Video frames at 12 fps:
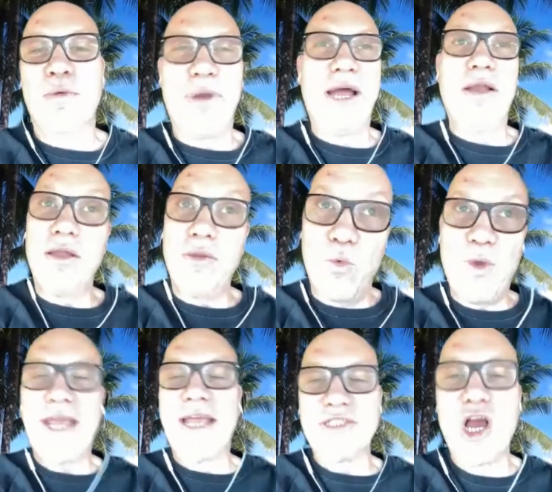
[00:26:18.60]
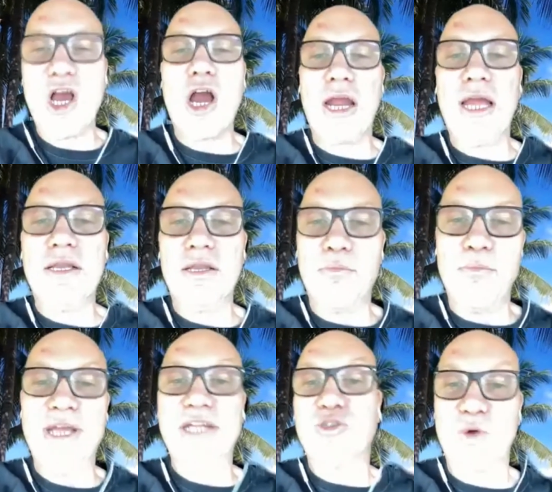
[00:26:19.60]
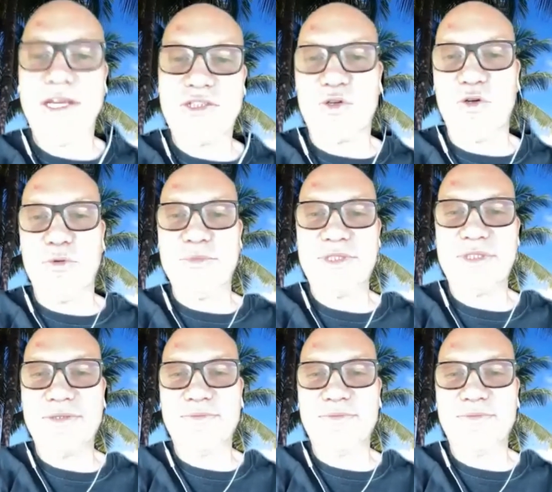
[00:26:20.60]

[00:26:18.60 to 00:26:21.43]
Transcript: But we can target men's restrooms.